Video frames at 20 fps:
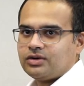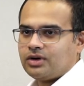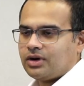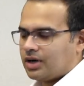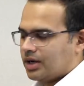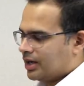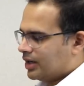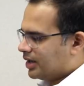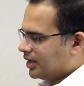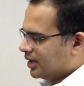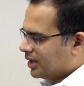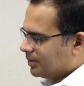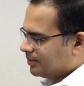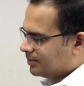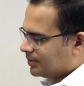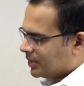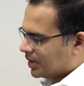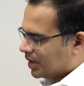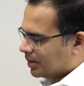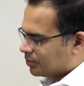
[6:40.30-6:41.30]
on
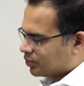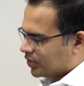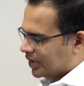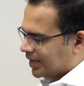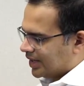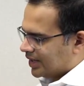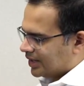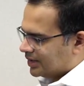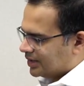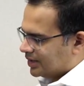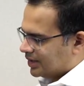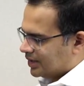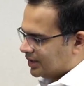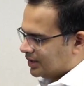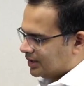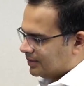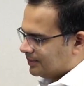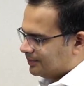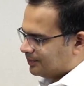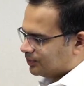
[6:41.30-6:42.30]
upgrading
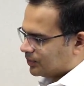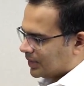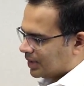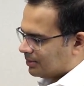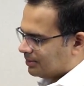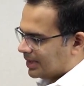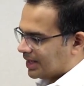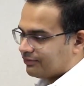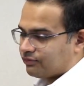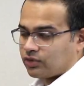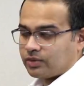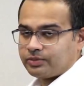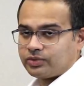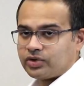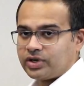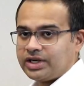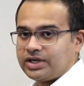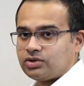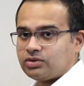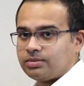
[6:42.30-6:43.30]
the Platform
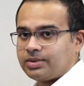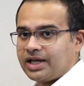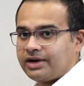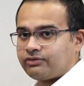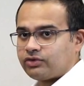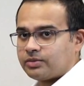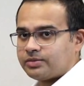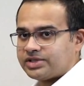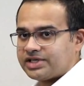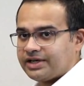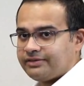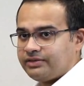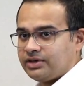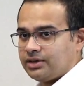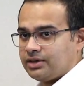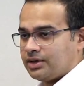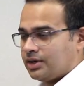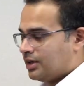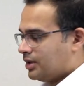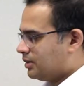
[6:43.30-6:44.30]
3 to Platform
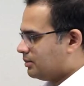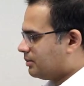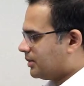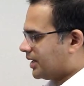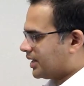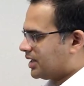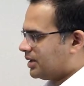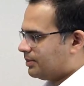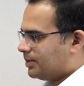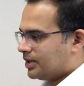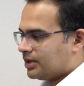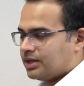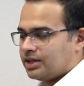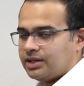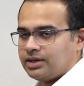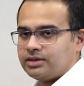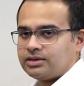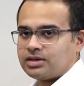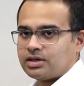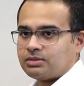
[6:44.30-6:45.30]
7 by keeping
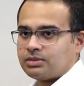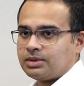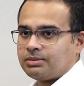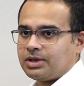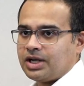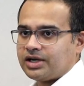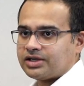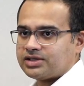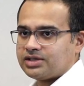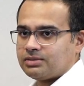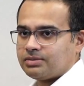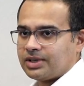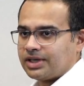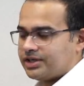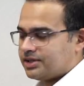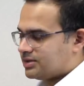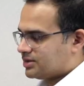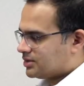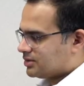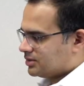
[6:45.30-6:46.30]
the terminal blocks in
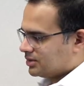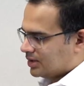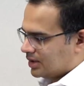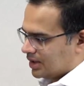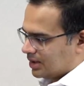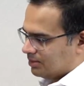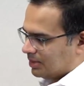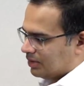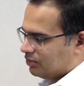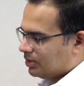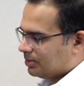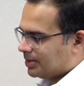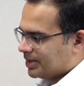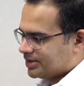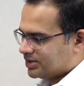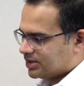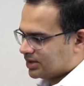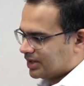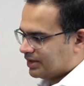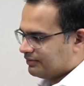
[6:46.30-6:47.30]
place and by
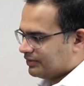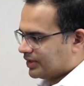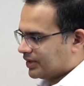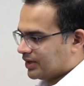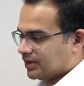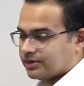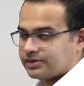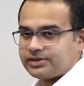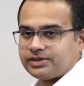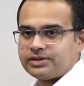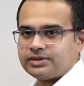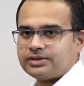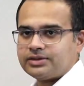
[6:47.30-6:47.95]
replacing everything else.